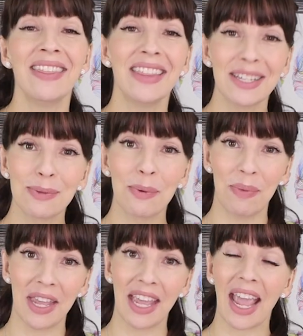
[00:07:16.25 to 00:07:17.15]
this would
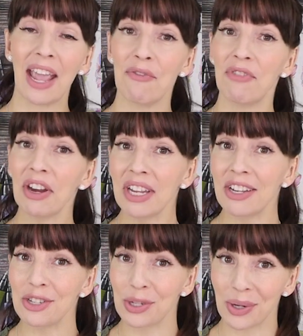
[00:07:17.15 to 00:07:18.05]
be a very
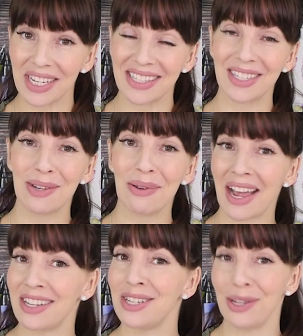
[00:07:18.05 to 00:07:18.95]
good choice to
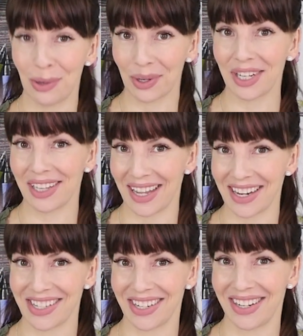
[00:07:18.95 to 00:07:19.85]
add to your
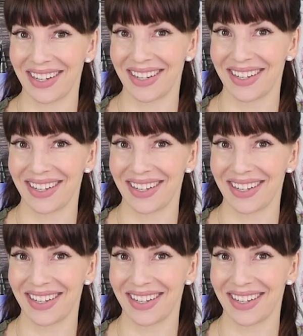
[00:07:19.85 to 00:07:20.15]
collection.